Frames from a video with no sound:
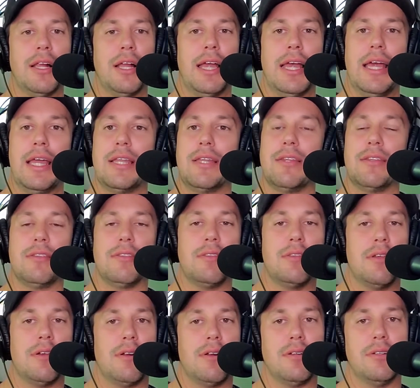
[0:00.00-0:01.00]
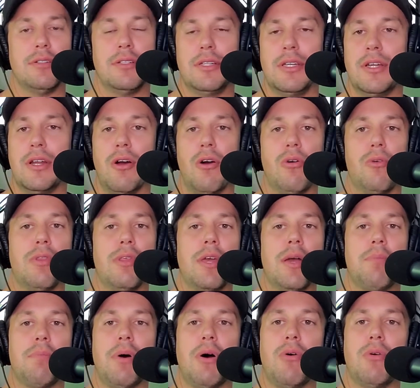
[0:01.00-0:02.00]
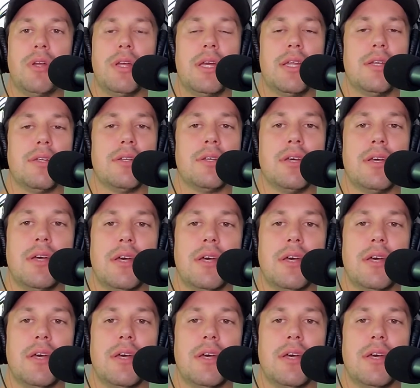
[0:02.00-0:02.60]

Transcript: and you know the opponent,